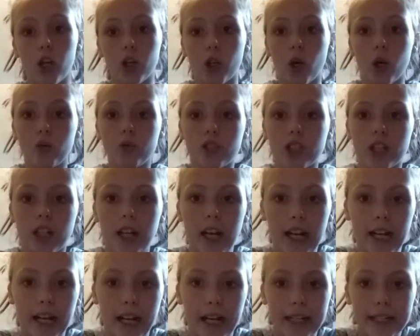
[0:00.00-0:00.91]
coocher
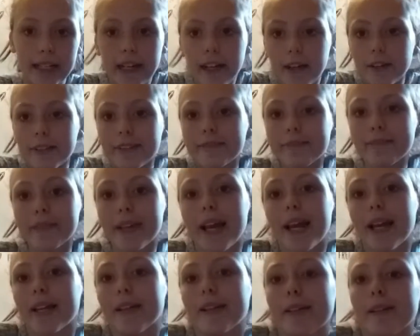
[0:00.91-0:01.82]
ain't hanging out
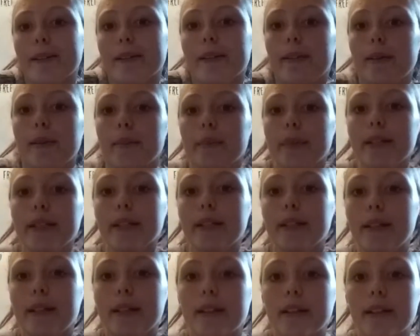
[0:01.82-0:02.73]
and your butt
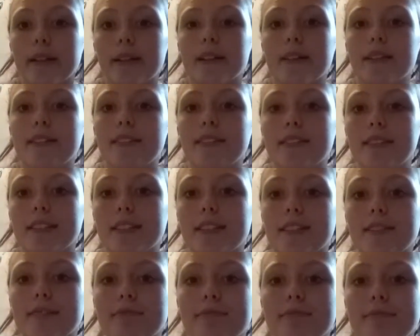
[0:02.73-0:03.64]
or
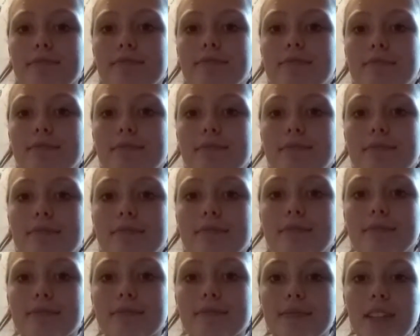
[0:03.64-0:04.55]
your
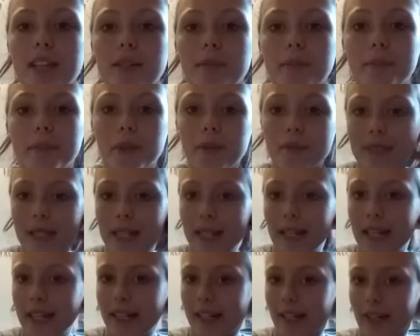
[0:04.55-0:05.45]
boobs
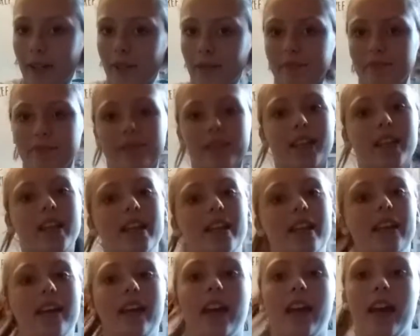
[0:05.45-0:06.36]
ain't hanging out,
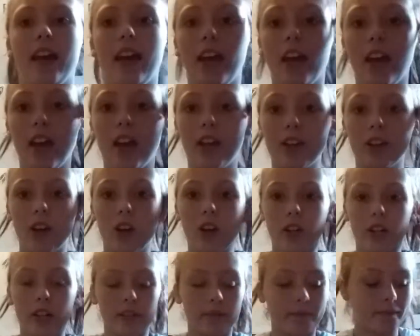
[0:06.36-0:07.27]
you're
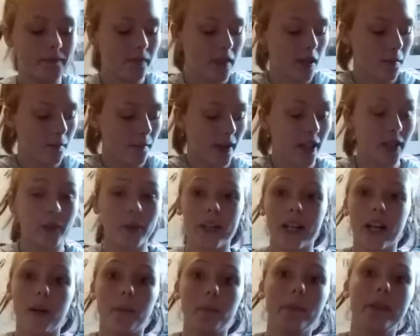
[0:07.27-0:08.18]
all good. By the
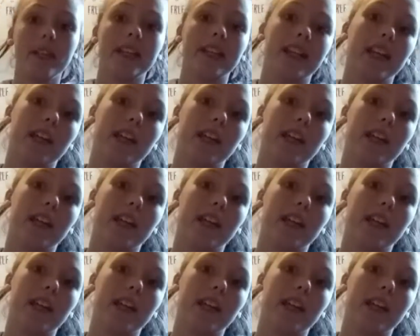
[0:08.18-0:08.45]
way, I'm being